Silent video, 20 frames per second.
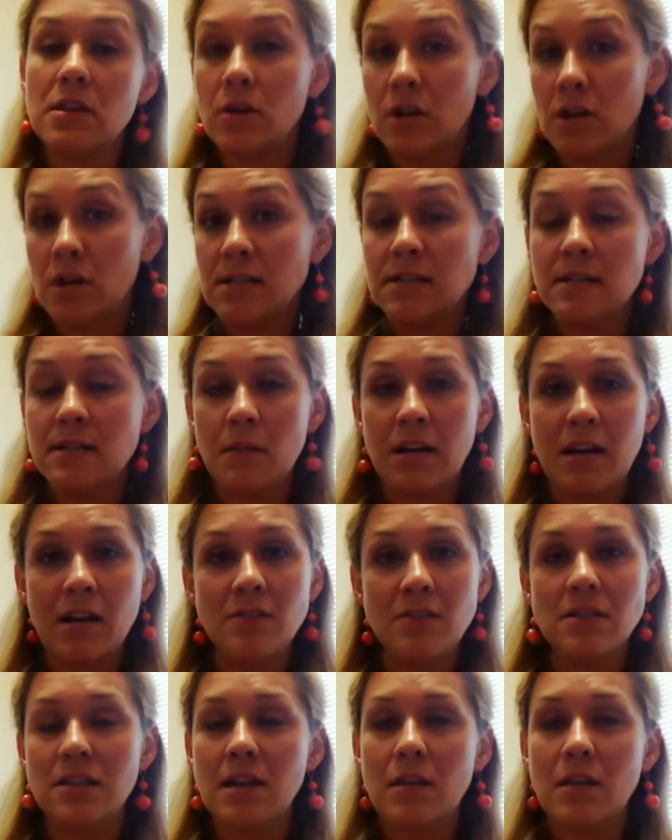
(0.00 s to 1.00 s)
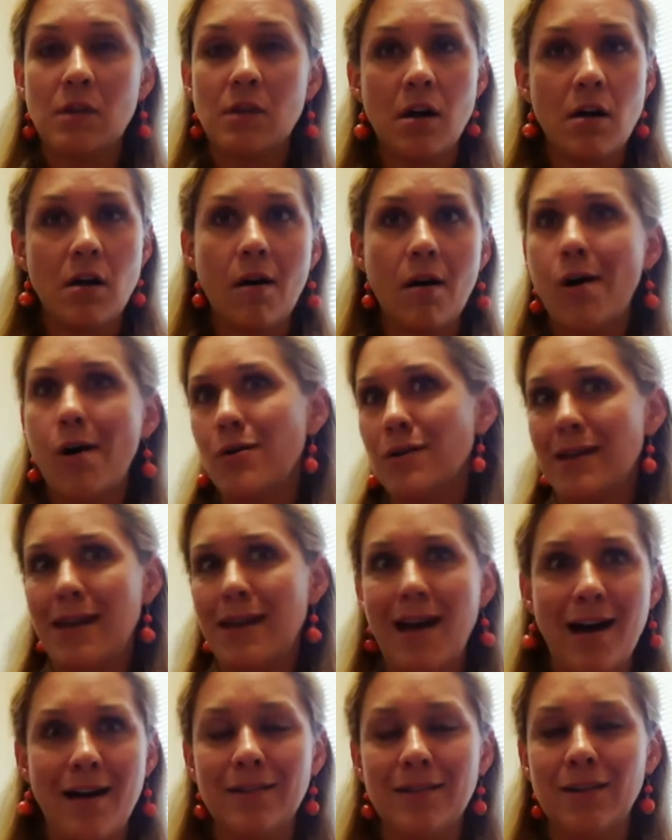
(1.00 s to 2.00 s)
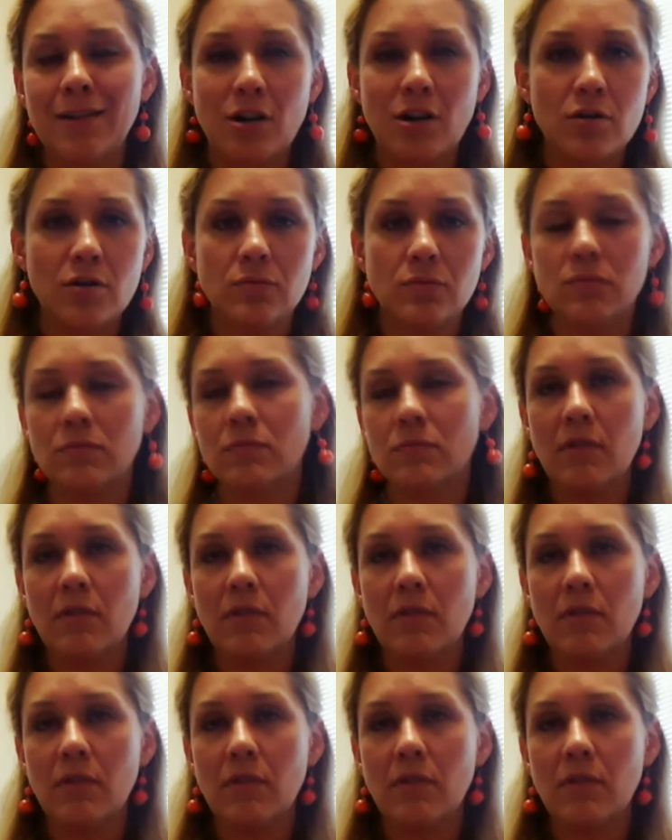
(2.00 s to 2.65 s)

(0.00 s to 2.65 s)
there is somebody else that they would go, oh yeah, you know,